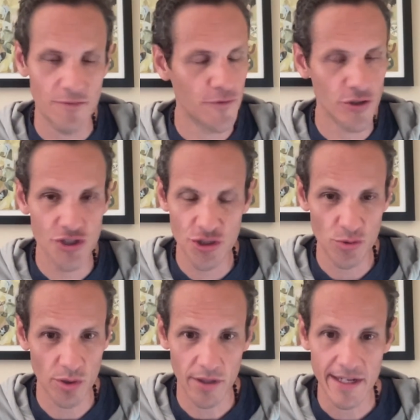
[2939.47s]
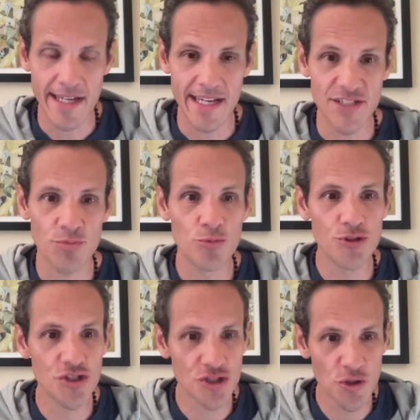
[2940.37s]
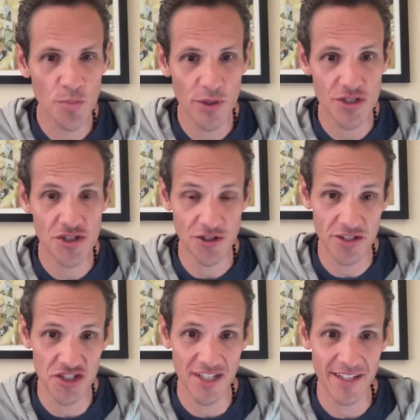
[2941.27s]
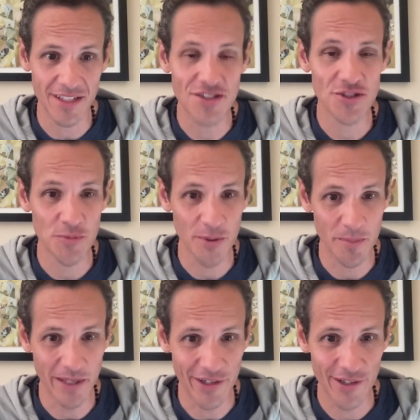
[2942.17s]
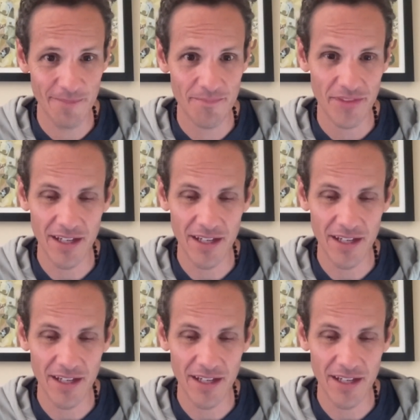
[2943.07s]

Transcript: For sure. It's super astringent and super bitter.